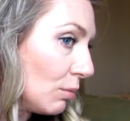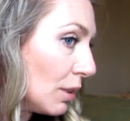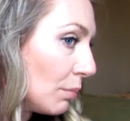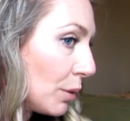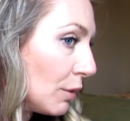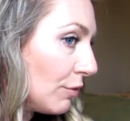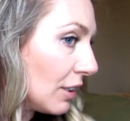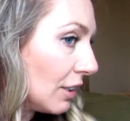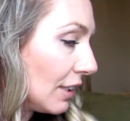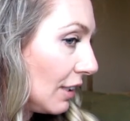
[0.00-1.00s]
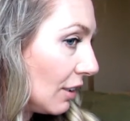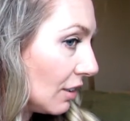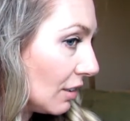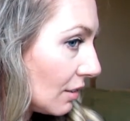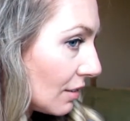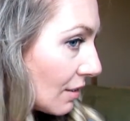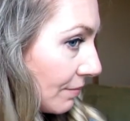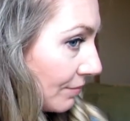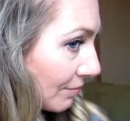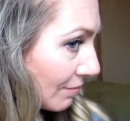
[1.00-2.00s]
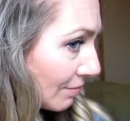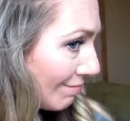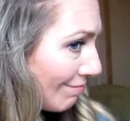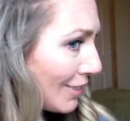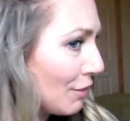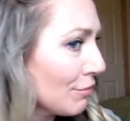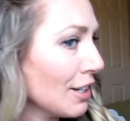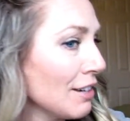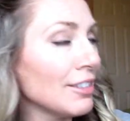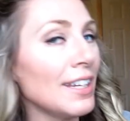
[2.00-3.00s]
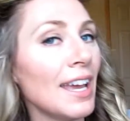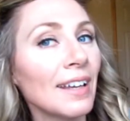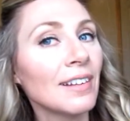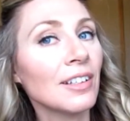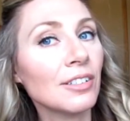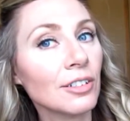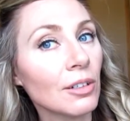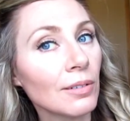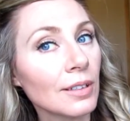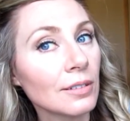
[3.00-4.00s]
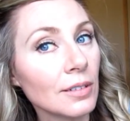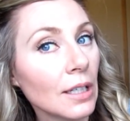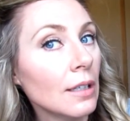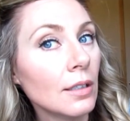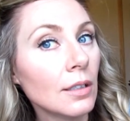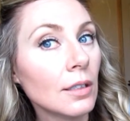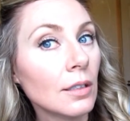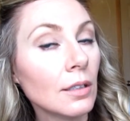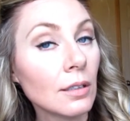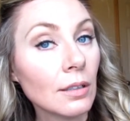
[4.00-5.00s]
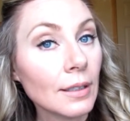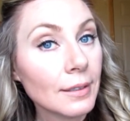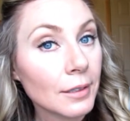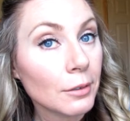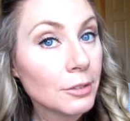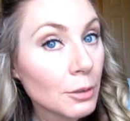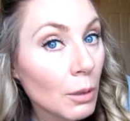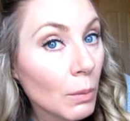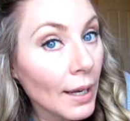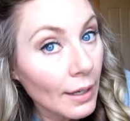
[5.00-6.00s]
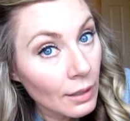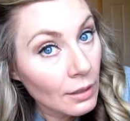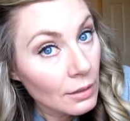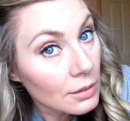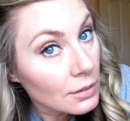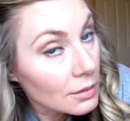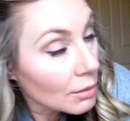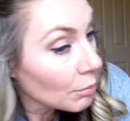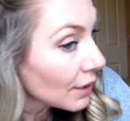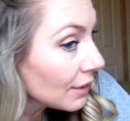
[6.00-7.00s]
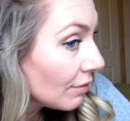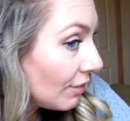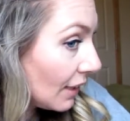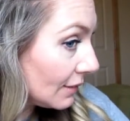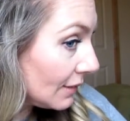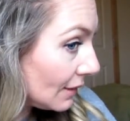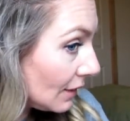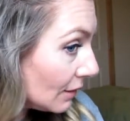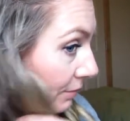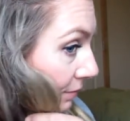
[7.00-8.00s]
want perfect looking curls for every day unless you're going, I don't know, to a wedding or someplace fancy.